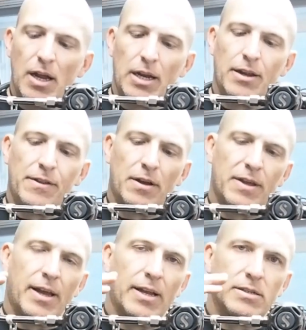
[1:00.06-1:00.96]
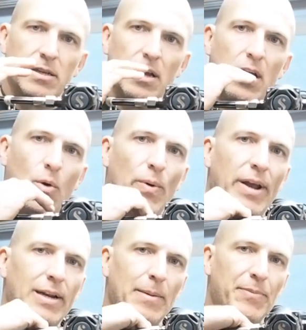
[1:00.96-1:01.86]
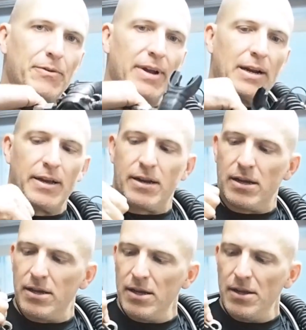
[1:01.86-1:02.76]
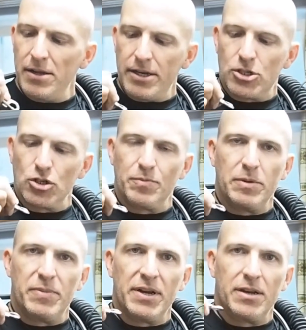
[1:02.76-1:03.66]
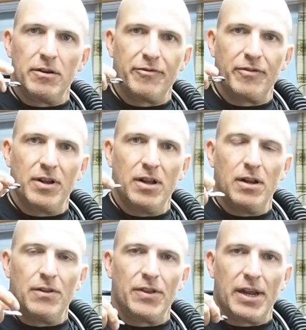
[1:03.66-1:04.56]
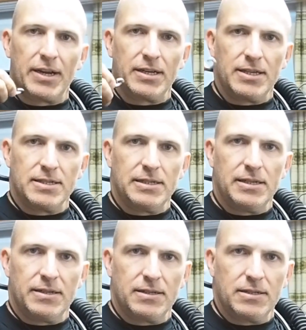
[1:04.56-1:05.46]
And on the other hand, when I clip the regulator, it should be big enough that I can easily